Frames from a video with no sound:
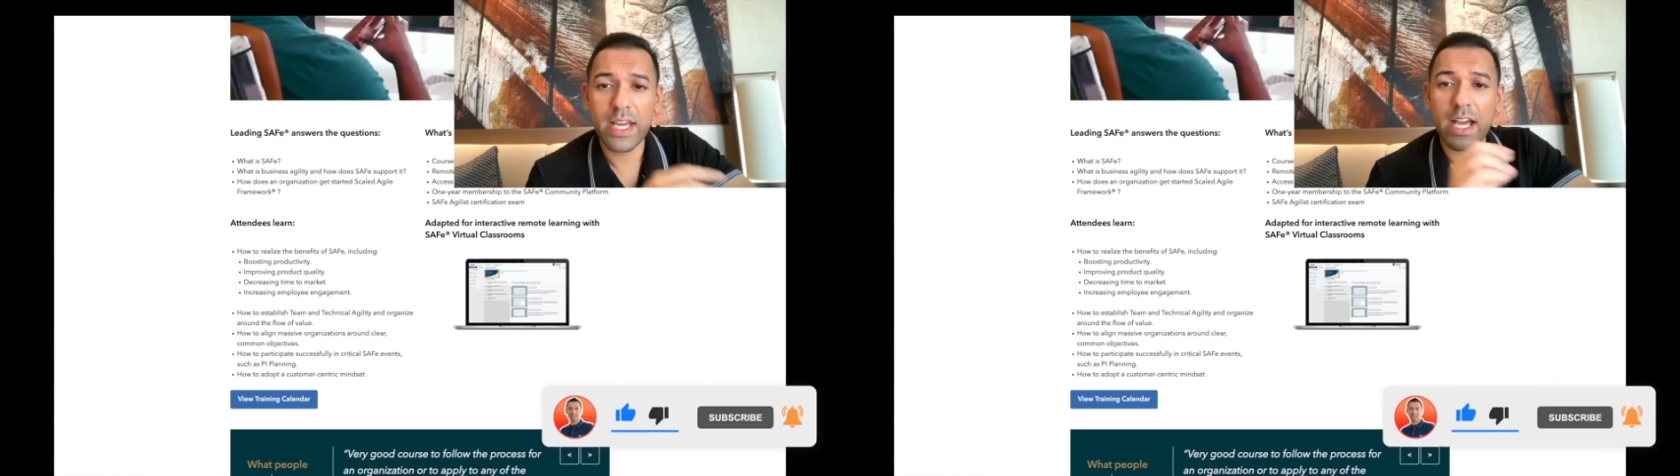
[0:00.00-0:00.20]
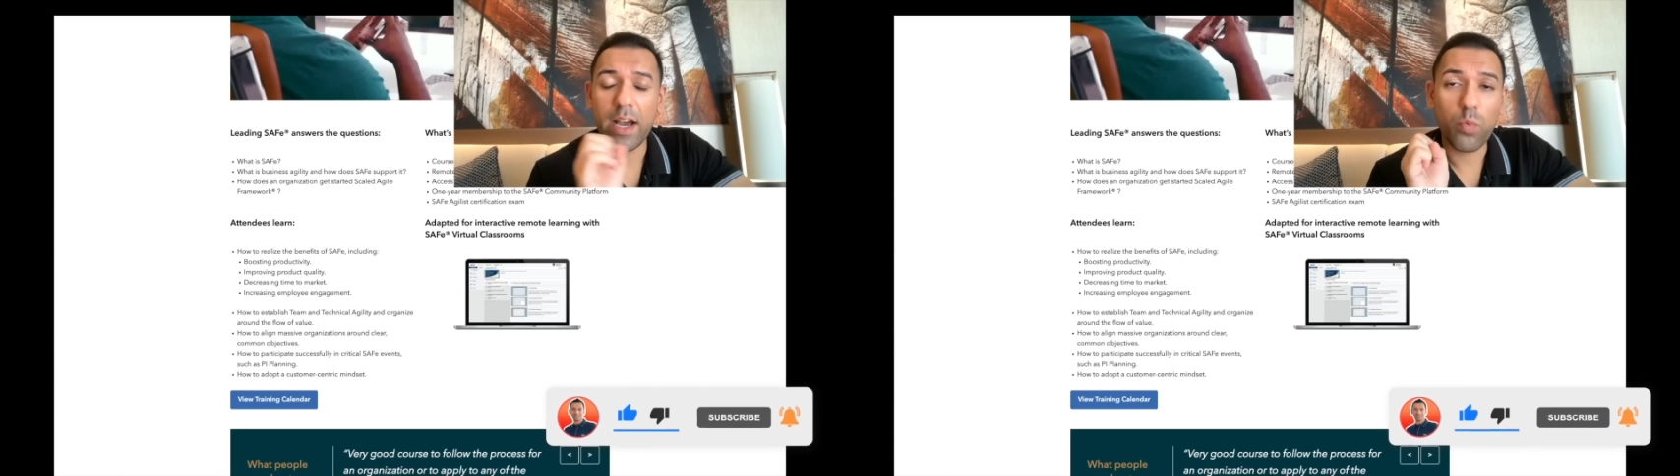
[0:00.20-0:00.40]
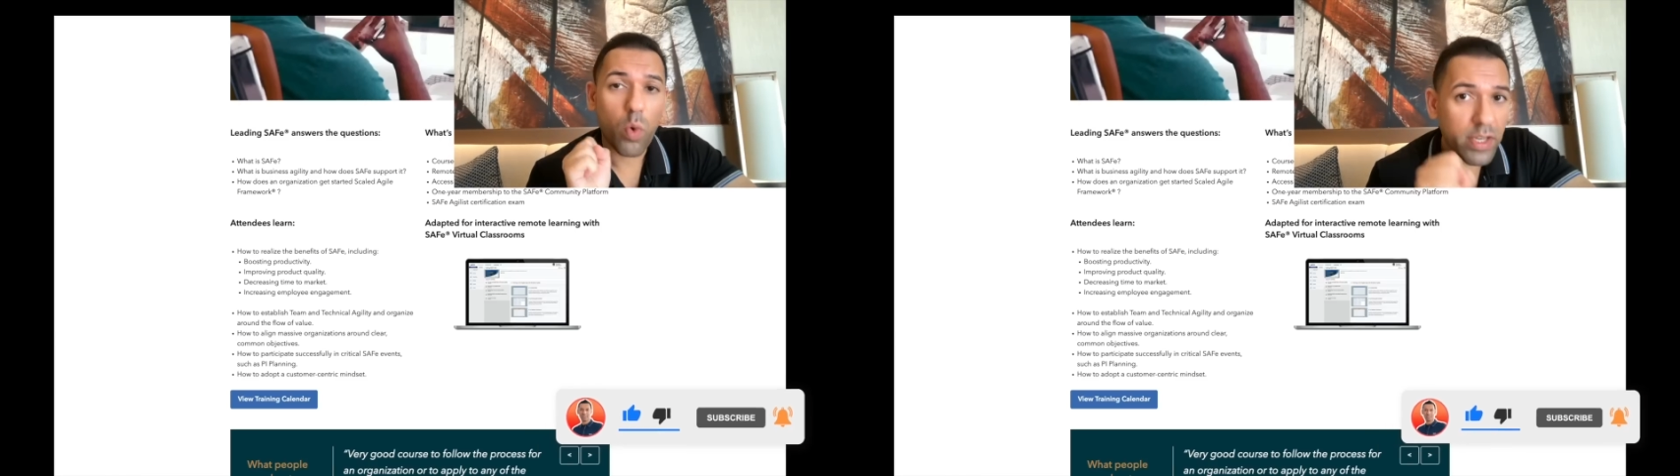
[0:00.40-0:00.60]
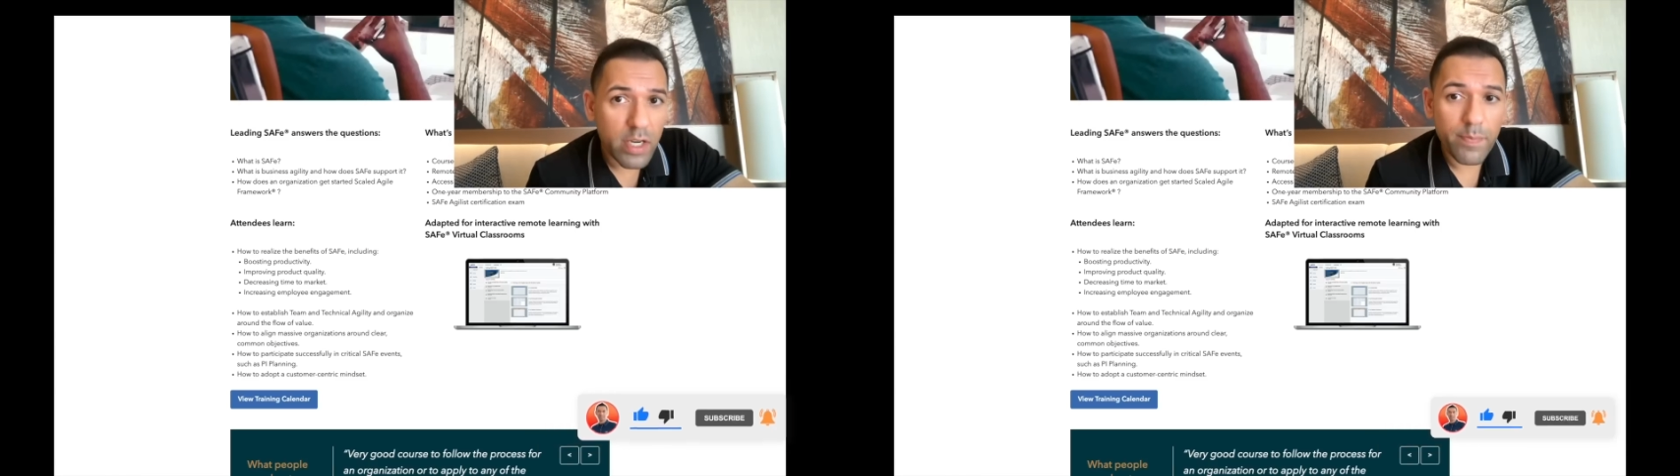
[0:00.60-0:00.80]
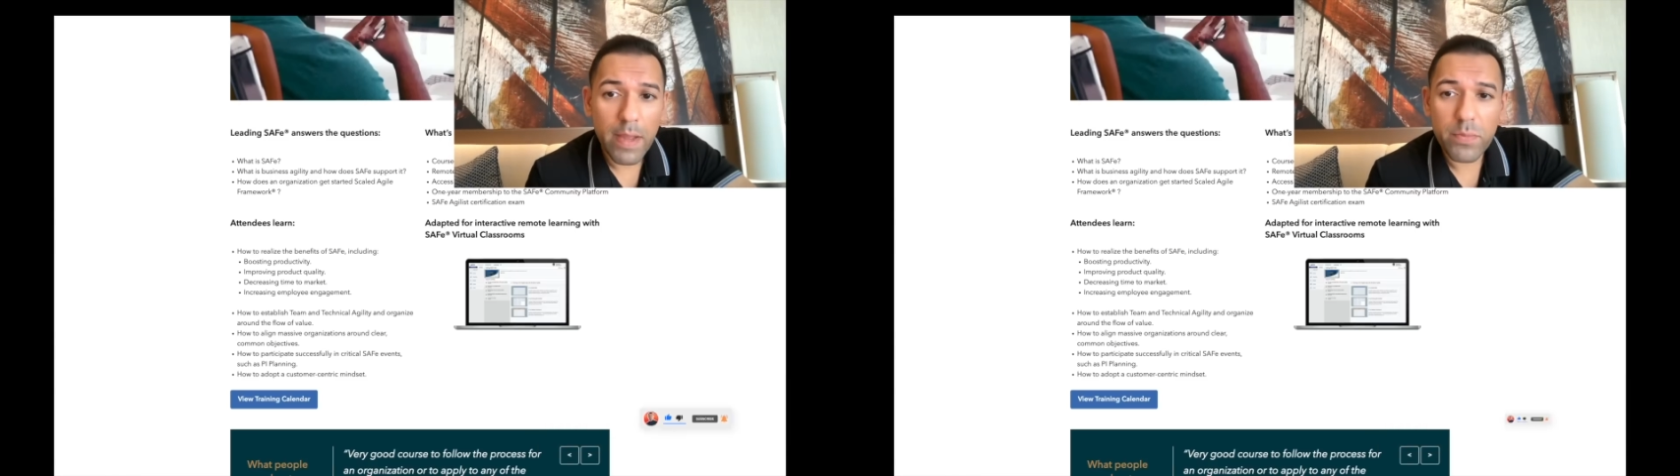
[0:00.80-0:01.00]

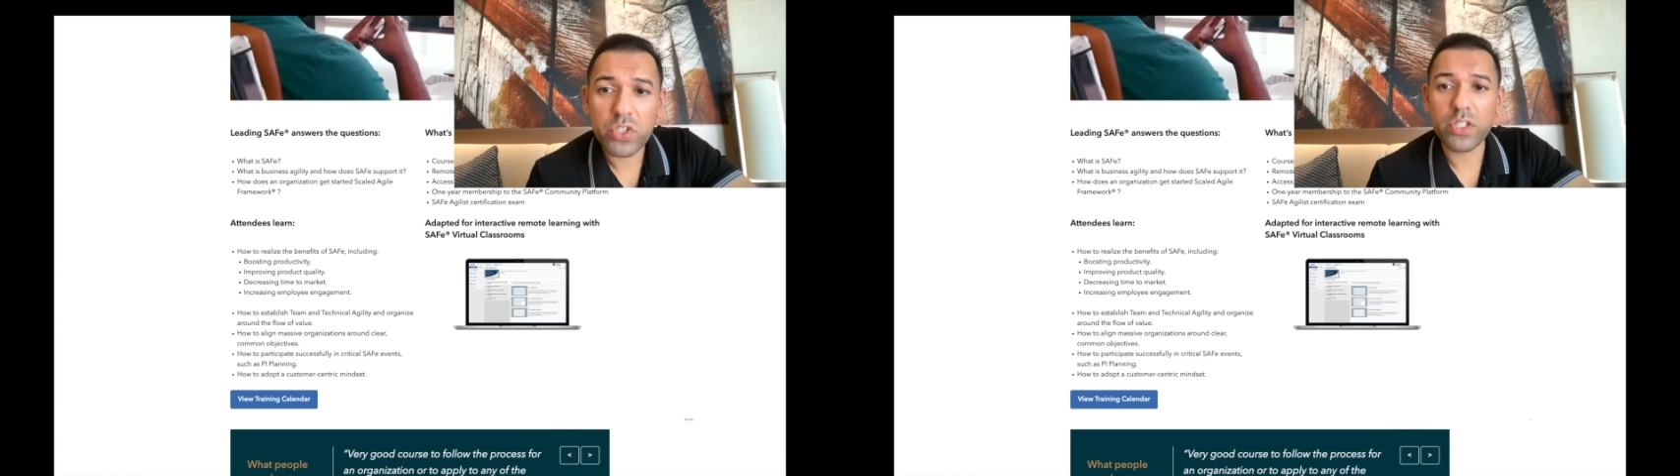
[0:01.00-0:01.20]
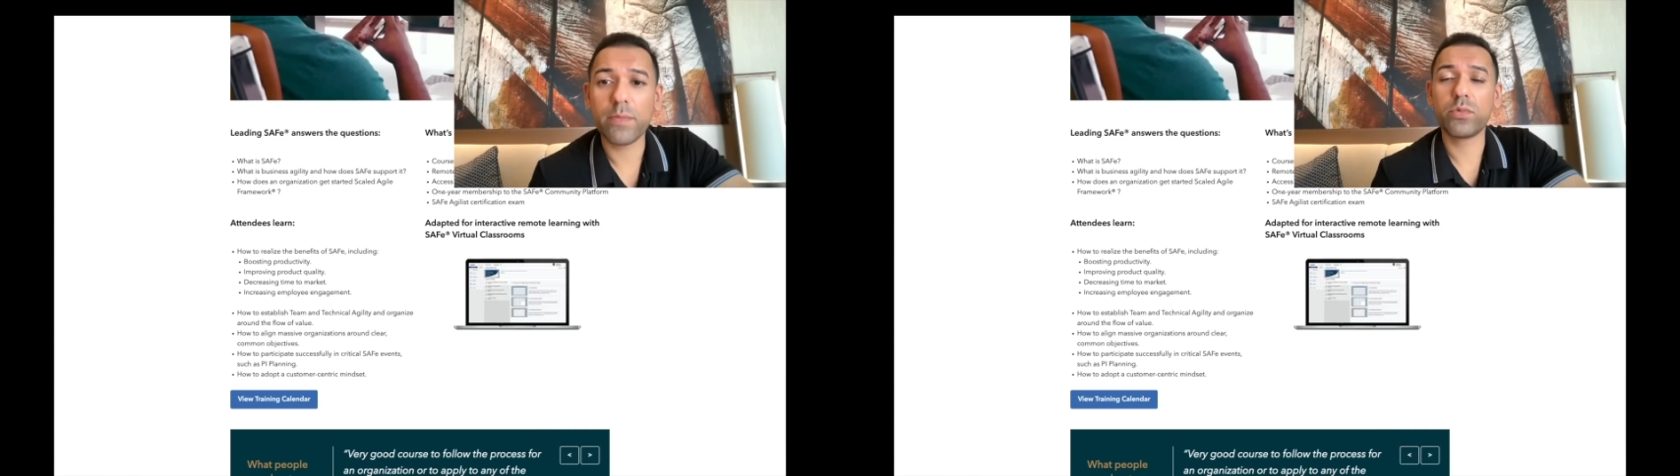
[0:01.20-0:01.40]
1-year membership